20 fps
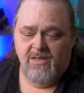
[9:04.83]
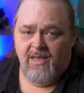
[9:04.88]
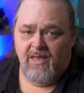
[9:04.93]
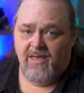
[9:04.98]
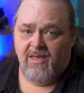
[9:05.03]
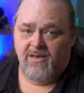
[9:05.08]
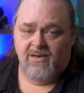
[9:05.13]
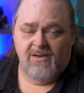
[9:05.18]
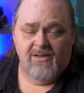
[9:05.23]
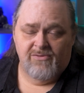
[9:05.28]

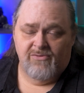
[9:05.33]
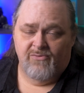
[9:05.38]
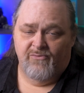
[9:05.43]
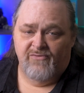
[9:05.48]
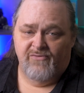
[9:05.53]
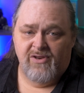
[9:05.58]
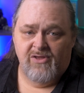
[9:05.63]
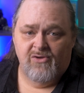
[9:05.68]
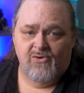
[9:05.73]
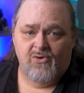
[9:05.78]
And the
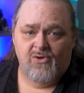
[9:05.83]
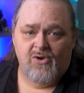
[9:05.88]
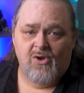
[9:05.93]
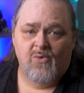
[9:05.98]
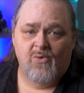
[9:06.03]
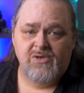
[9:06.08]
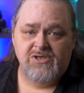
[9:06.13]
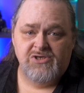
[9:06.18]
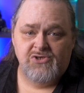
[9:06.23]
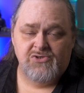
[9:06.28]
video could
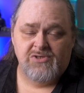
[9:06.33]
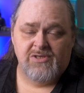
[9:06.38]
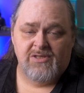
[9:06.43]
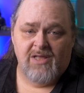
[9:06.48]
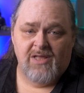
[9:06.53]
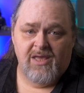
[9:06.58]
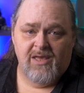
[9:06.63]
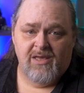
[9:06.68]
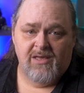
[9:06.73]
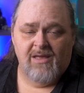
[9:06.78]
always use a
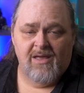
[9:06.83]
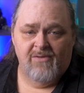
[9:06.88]
like.